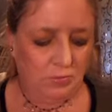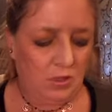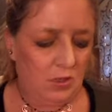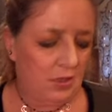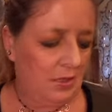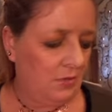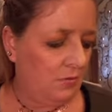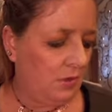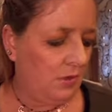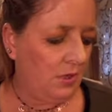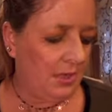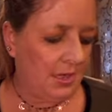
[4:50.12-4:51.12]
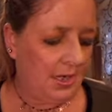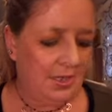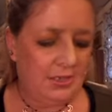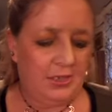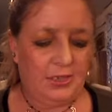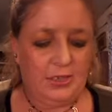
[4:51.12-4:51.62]
Okay, well, I got
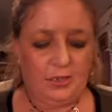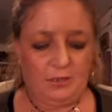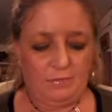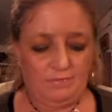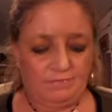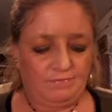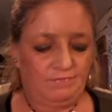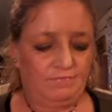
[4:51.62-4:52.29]
it this time.